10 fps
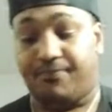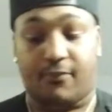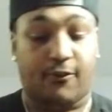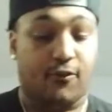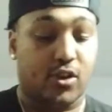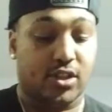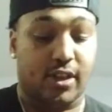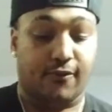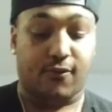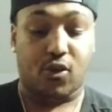First
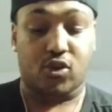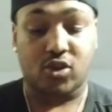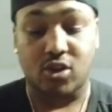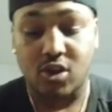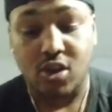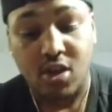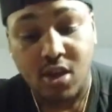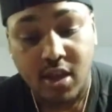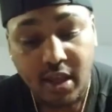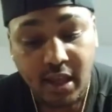thing first,
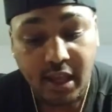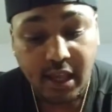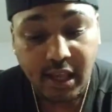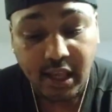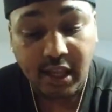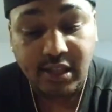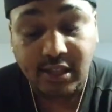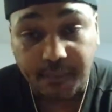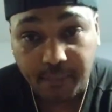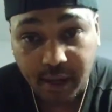the
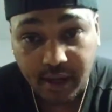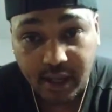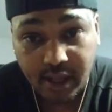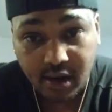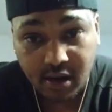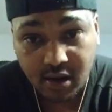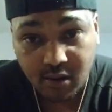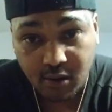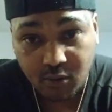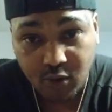pin here.
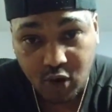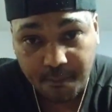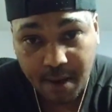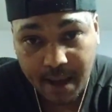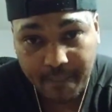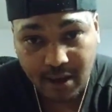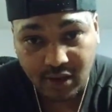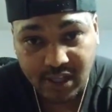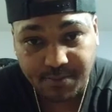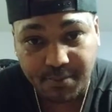We're gonna pop out
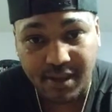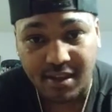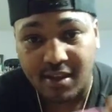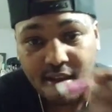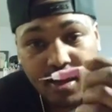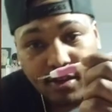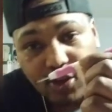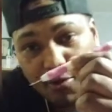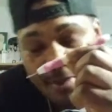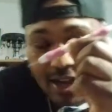this pin.
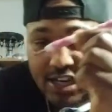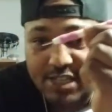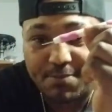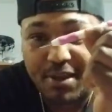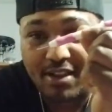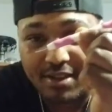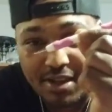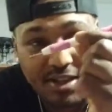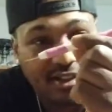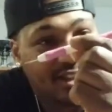Don't mind this pink
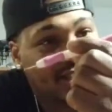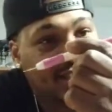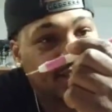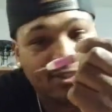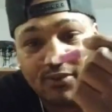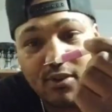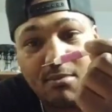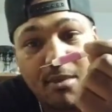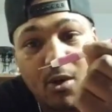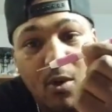thing. This is from
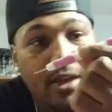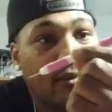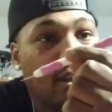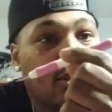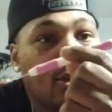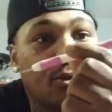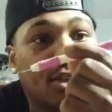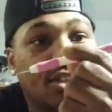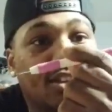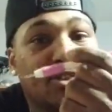my wife. I don't know what
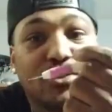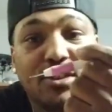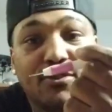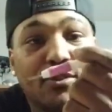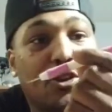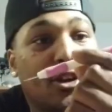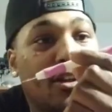she used it for,